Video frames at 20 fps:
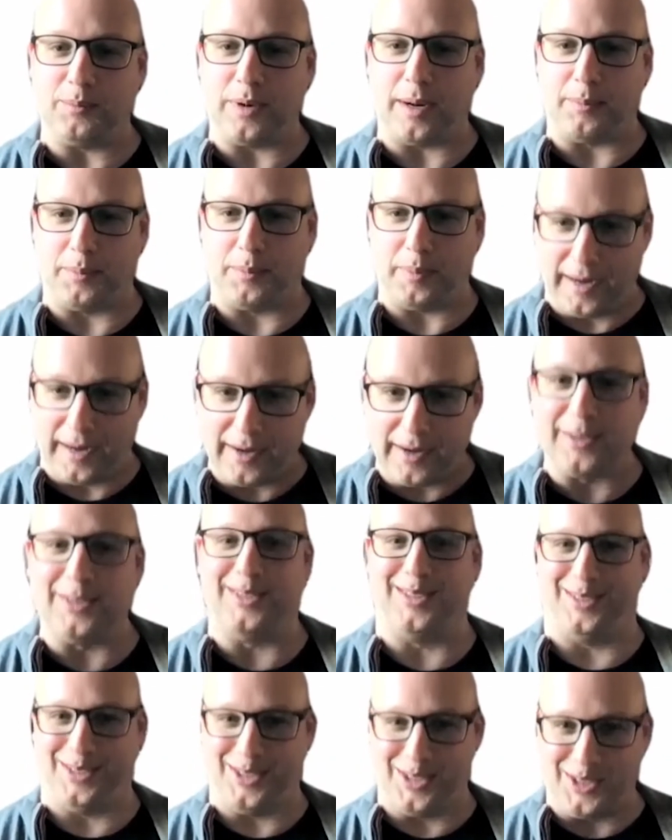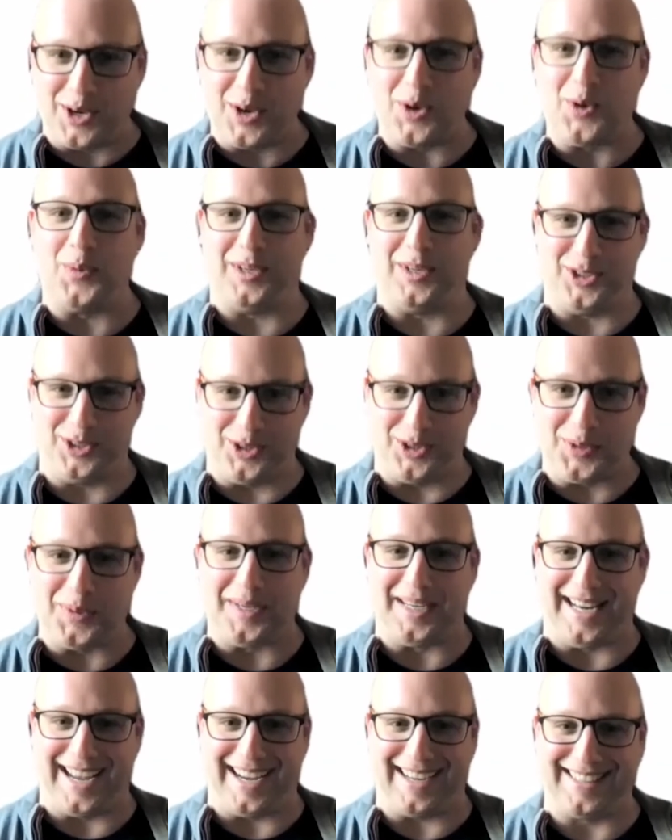prepared to know what you're
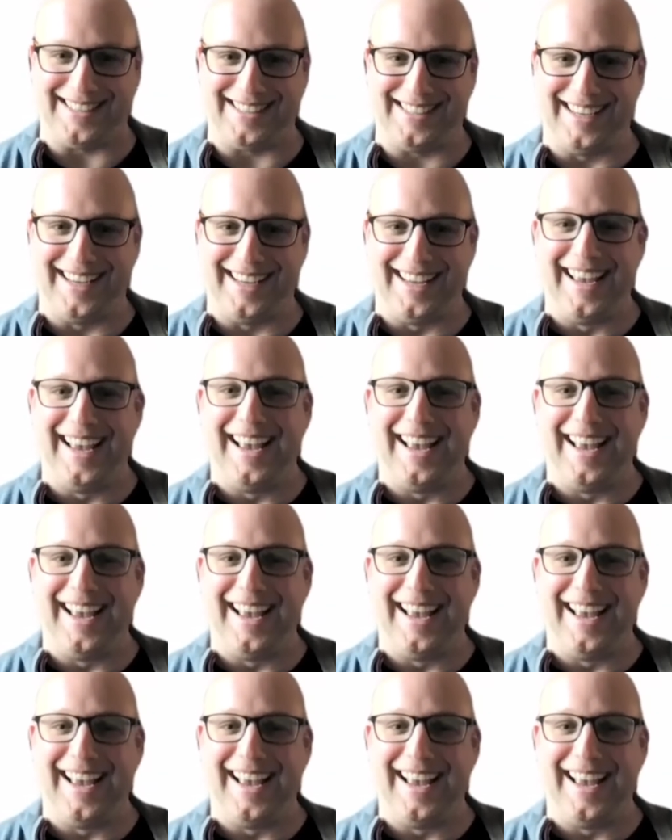doing next.